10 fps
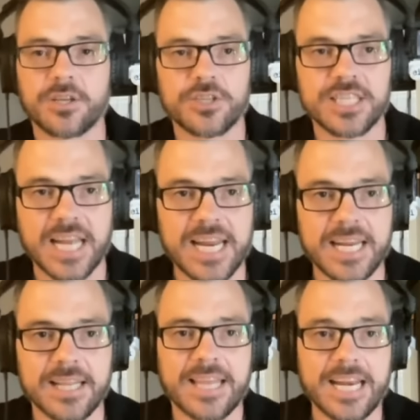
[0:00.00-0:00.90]
They're
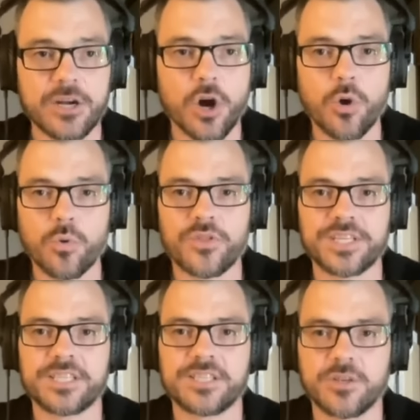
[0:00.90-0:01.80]
saying they know
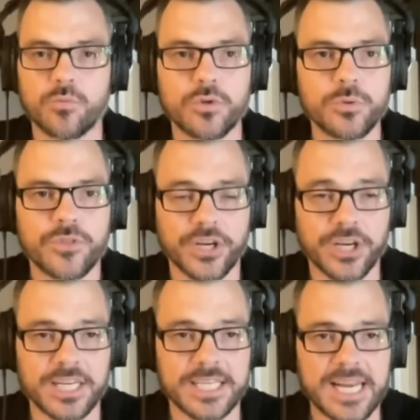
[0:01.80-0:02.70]
this is the route they're
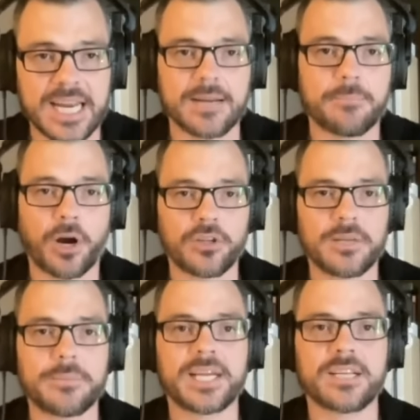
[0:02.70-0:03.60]
going to take, partly
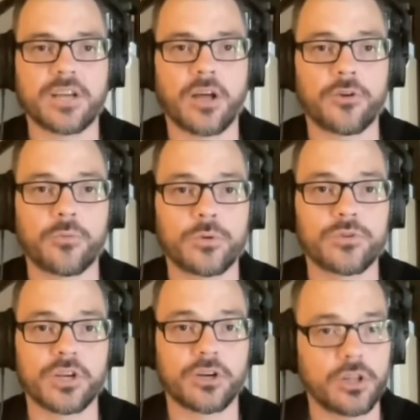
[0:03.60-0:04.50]
because other
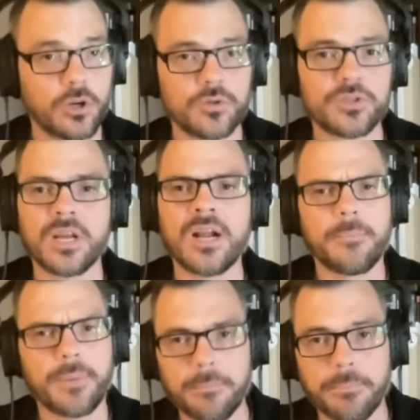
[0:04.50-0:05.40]
routes are closed,
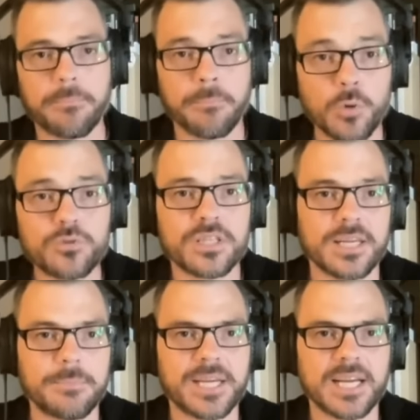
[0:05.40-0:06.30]
but
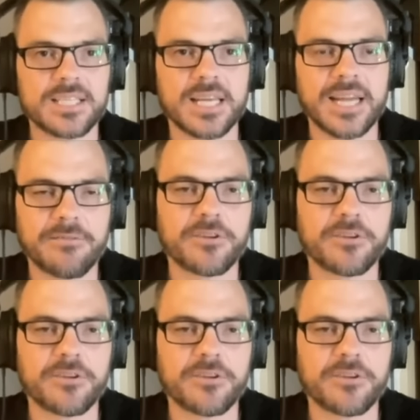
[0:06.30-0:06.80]
mostly because they have